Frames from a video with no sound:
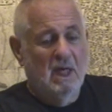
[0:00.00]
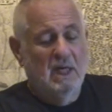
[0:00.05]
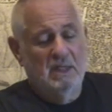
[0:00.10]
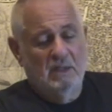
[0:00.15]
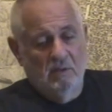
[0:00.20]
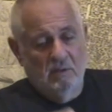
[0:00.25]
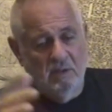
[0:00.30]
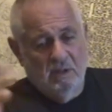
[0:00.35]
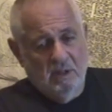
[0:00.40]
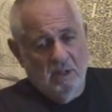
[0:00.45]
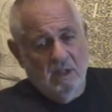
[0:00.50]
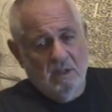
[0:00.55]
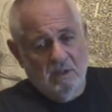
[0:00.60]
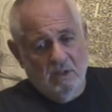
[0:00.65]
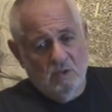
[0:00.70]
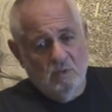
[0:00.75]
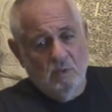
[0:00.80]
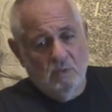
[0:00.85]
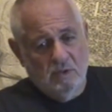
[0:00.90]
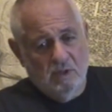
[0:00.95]
I know the
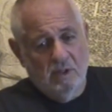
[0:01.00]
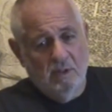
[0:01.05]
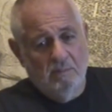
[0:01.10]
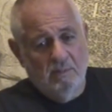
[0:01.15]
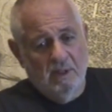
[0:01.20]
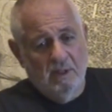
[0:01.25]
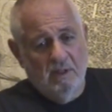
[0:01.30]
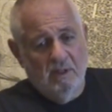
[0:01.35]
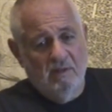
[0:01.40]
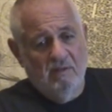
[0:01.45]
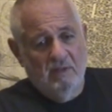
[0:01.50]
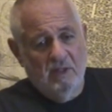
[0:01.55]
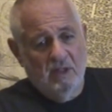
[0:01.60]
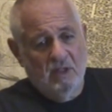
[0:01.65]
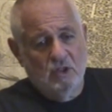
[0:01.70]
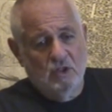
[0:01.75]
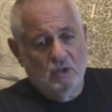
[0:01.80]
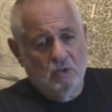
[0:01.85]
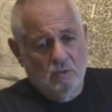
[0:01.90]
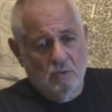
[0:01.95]
doctors won't tell me of the
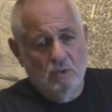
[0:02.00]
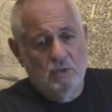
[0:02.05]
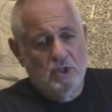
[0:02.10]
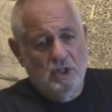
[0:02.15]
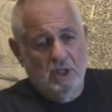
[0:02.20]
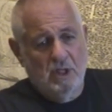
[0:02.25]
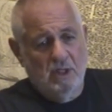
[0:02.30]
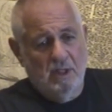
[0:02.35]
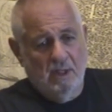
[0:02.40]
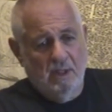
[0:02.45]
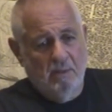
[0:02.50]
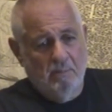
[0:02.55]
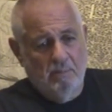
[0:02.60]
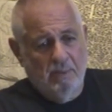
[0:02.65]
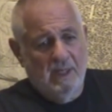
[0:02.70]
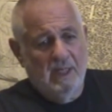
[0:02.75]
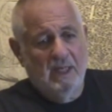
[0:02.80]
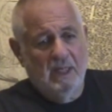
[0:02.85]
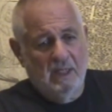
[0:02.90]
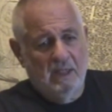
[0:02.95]
excruciating
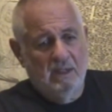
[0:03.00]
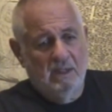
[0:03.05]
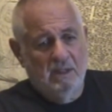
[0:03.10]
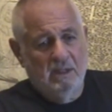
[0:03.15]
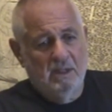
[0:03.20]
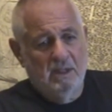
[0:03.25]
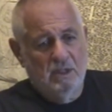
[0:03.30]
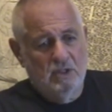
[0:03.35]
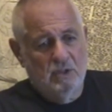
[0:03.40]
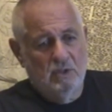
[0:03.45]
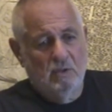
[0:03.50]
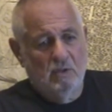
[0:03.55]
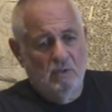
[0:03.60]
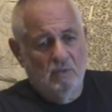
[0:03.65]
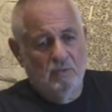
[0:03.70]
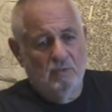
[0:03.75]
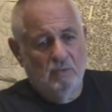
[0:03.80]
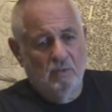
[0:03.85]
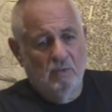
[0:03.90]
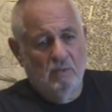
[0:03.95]
pain that you
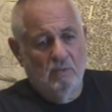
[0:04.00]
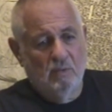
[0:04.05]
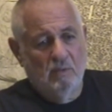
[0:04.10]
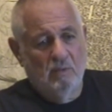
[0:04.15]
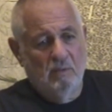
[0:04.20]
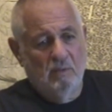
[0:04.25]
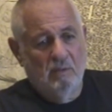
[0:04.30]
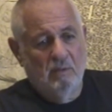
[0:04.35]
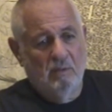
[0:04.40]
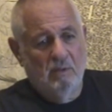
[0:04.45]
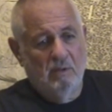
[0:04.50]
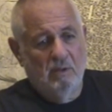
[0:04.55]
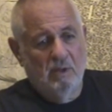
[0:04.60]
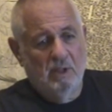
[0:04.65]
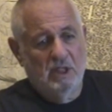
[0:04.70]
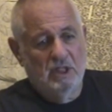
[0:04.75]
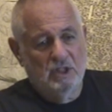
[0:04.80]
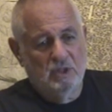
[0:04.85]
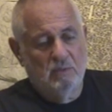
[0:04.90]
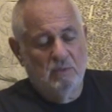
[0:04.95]
go through
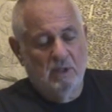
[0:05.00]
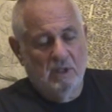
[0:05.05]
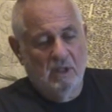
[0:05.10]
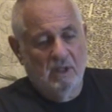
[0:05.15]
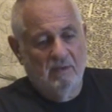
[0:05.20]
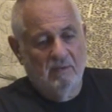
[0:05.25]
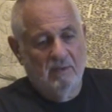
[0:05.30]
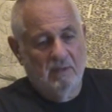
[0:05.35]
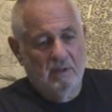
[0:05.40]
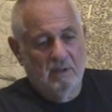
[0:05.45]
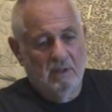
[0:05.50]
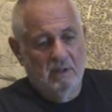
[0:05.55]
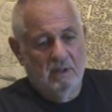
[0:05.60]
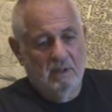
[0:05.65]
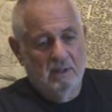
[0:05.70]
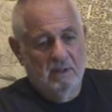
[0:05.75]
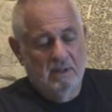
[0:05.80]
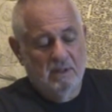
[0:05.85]
as you recover